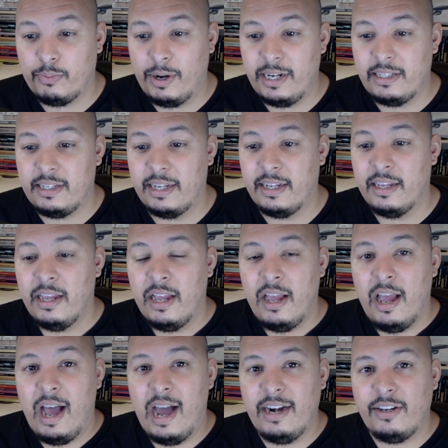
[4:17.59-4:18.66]
rating,
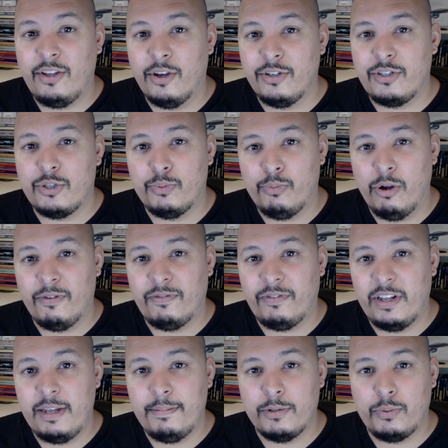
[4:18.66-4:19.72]
and costs
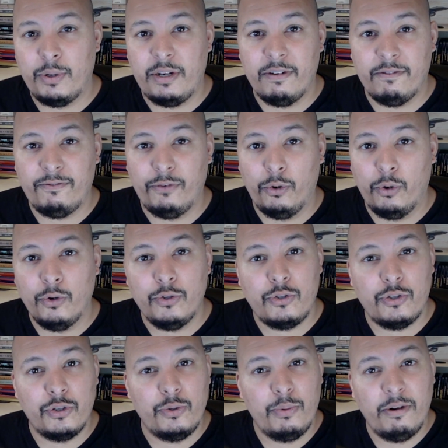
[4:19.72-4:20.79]
roughly between
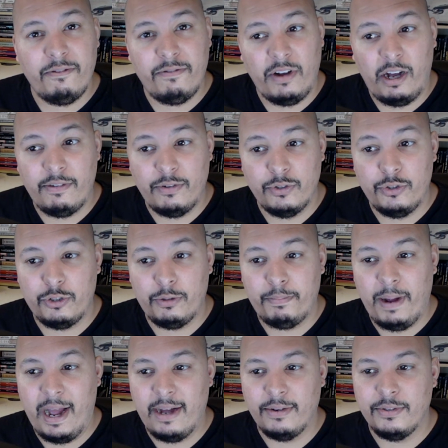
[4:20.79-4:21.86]
£400 to
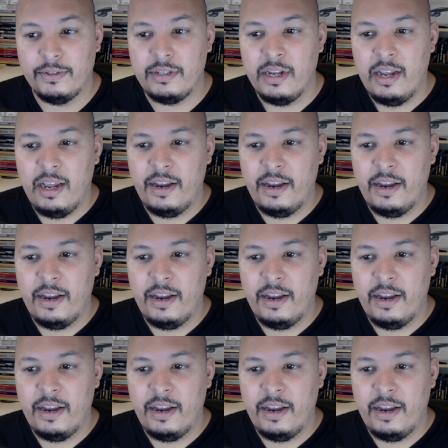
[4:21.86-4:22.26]
£500.